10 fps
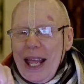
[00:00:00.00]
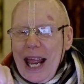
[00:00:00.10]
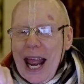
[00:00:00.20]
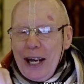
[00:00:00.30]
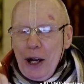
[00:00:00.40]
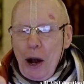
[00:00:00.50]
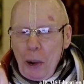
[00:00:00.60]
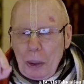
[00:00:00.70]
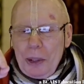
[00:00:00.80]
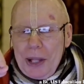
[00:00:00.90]
and
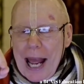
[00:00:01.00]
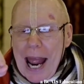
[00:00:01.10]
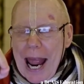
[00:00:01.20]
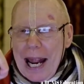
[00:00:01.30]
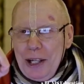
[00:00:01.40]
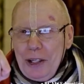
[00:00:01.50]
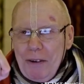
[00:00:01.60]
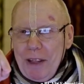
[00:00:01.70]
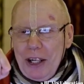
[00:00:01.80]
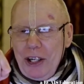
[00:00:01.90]
hold the hands
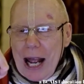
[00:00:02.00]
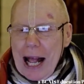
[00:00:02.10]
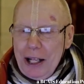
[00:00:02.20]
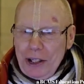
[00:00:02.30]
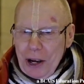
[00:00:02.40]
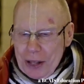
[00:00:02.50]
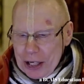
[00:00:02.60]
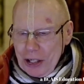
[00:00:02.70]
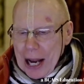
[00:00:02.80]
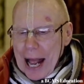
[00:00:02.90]
of the child so the
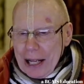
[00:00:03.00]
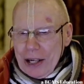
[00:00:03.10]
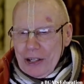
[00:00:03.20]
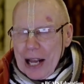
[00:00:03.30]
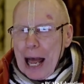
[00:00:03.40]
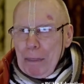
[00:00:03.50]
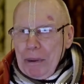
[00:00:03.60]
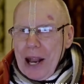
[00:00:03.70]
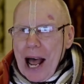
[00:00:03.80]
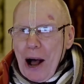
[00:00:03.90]
child is
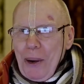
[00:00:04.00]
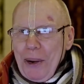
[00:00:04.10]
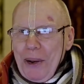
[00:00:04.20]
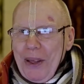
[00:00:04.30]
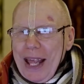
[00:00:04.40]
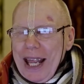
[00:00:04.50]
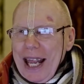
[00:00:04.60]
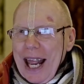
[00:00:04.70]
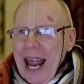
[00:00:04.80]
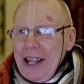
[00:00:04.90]
up now
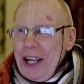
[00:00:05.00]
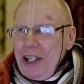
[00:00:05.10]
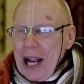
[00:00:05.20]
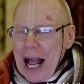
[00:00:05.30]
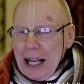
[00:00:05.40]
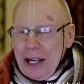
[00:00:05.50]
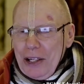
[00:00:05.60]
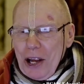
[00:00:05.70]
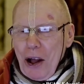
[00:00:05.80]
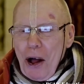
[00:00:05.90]
and the child
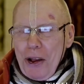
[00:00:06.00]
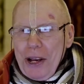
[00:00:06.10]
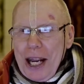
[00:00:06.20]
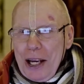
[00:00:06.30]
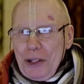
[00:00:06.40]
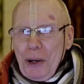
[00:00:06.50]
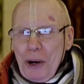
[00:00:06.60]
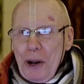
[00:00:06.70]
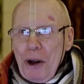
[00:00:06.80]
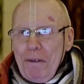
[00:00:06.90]
is on his
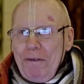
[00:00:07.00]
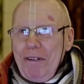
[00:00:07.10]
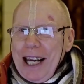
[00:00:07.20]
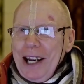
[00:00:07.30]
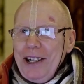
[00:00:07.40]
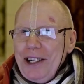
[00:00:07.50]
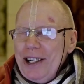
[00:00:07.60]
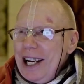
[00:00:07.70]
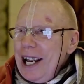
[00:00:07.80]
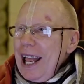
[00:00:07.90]
or her feet.
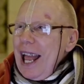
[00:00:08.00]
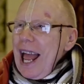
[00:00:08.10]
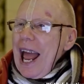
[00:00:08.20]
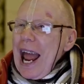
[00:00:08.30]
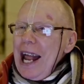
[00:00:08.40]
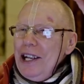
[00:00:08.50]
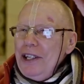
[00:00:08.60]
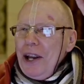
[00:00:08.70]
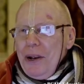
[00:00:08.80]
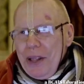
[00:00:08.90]
And
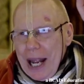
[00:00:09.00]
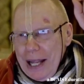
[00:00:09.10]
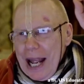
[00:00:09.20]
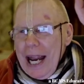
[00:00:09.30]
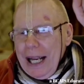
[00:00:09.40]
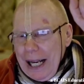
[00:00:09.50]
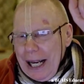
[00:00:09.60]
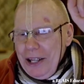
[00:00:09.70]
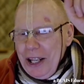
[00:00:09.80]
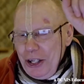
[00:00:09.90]
so then they
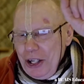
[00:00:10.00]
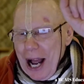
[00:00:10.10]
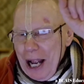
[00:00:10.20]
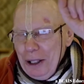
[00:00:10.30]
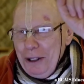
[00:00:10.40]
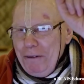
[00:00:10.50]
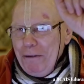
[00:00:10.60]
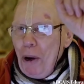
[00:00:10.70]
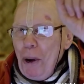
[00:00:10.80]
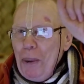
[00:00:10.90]
lead the child
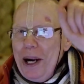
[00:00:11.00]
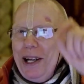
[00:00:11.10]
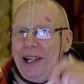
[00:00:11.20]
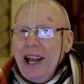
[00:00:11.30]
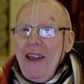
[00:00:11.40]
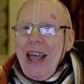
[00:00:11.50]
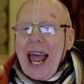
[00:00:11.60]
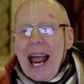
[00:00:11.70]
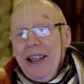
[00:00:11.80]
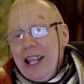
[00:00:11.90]
forward
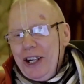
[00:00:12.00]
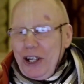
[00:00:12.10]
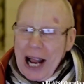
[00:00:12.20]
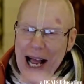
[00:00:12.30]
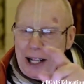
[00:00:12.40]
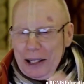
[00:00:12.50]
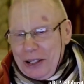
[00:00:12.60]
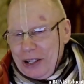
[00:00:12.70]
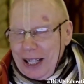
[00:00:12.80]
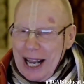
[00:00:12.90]
and the
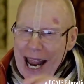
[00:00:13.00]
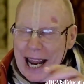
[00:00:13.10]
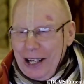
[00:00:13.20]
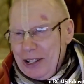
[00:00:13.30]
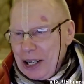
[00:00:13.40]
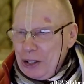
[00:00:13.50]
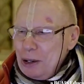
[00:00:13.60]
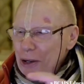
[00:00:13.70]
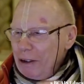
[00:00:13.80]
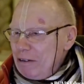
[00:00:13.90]
child's legs are
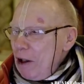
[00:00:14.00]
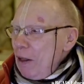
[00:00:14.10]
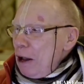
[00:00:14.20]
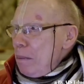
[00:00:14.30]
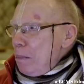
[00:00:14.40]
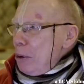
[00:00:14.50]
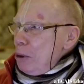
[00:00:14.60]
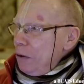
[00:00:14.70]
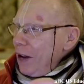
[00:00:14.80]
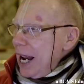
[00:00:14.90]
sort of
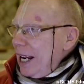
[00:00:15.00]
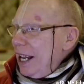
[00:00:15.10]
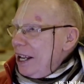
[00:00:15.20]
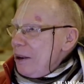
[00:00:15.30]
moving.